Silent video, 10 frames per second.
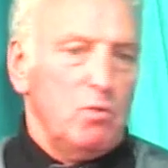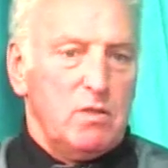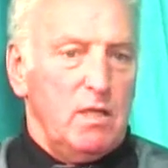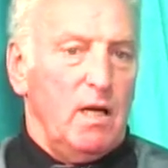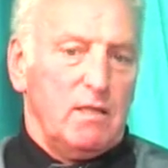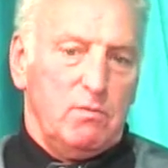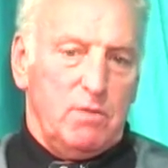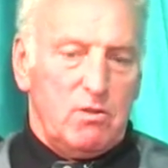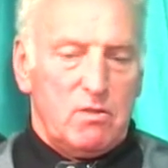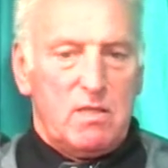mostly. That's what
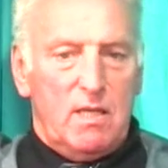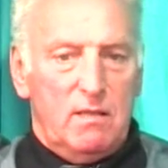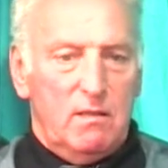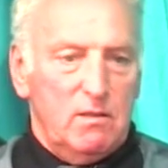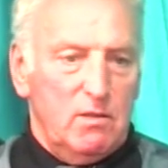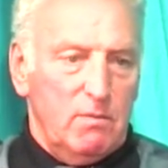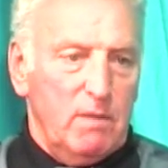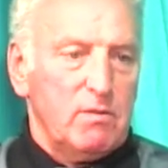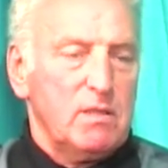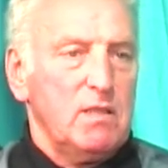we're just saying there the other
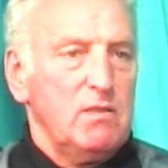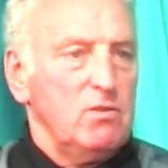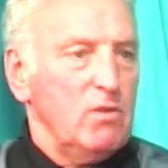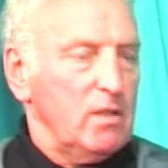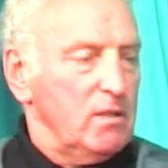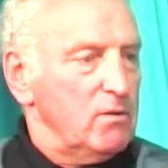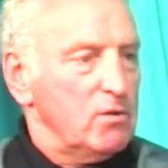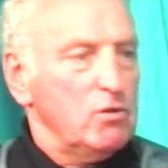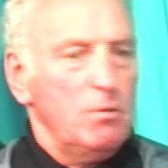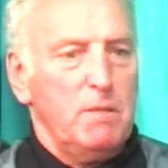week. We're sitting talking.
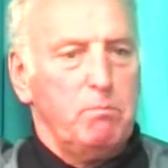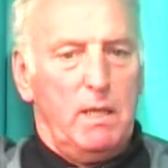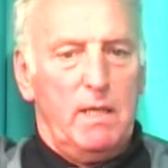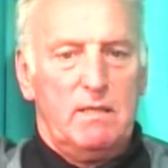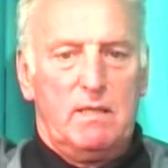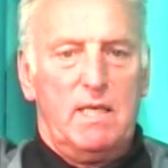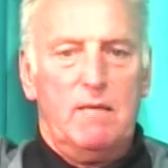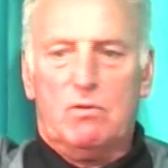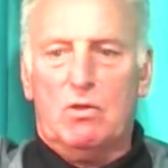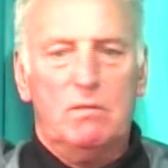There's nobody plays a
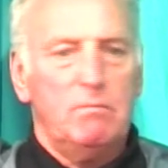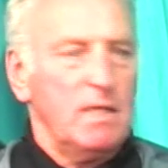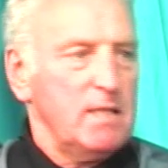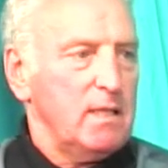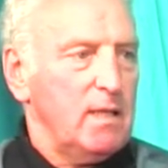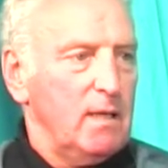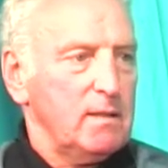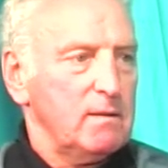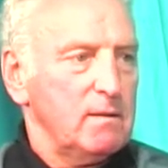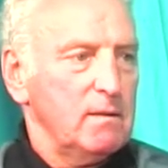game called
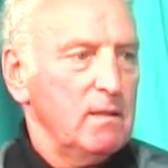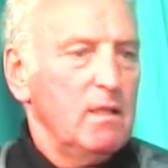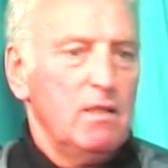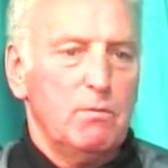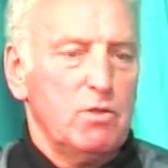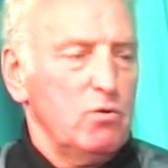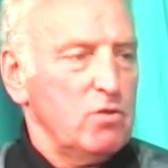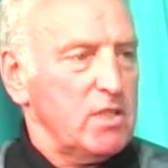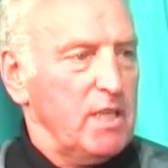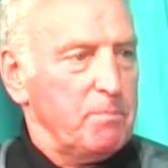Mazikak. There was no
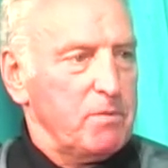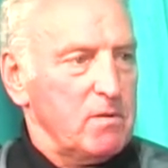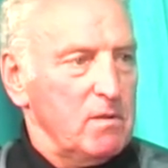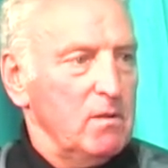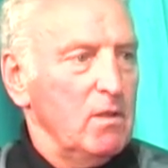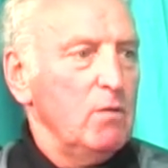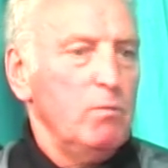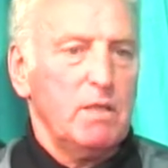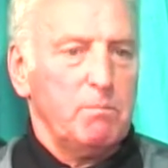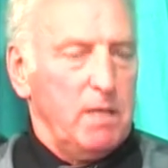skips.
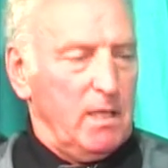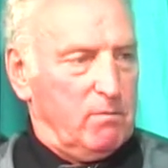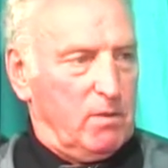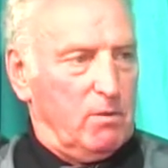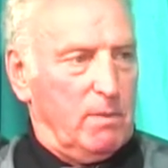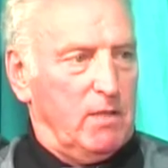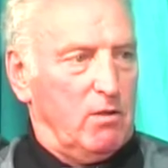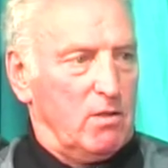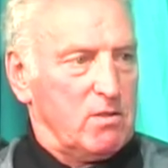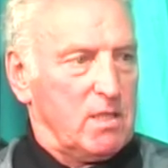We had played with the wee
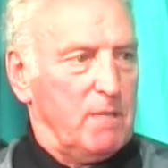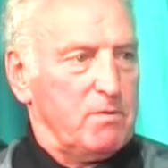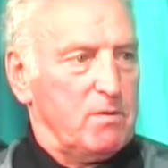girls skips.